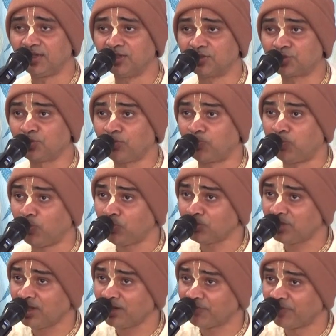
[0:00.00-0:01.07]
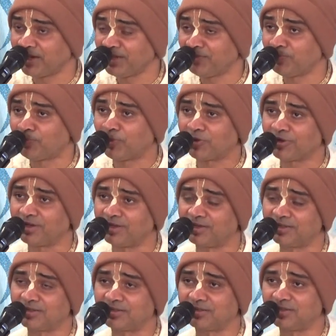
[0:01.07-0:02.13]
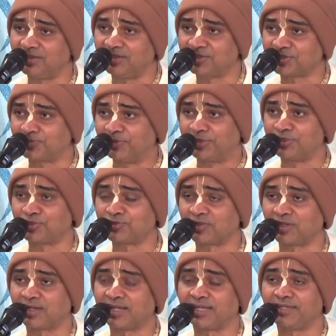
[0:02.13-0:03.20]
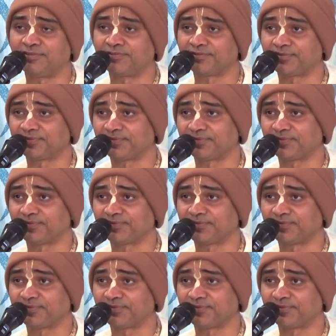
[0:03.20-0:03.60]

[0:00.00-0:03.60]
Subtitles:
So both are very important in spiritual life.